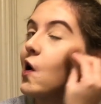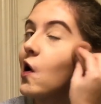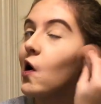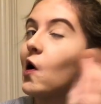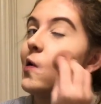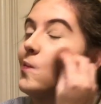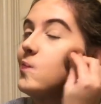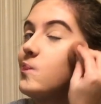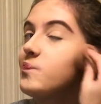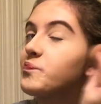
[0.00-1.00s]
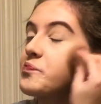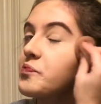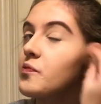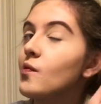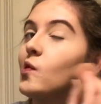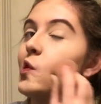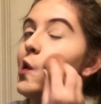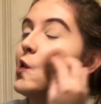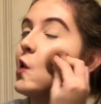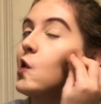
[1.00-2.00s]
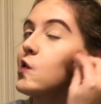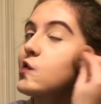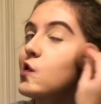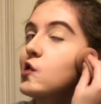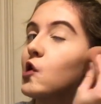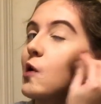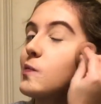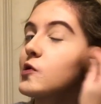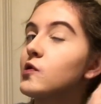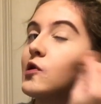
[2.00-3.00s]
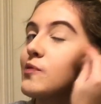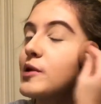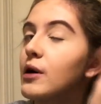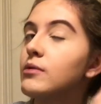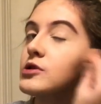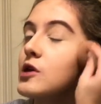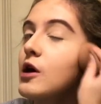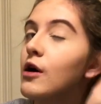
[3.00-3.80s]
And I also got the opportunity to be doubles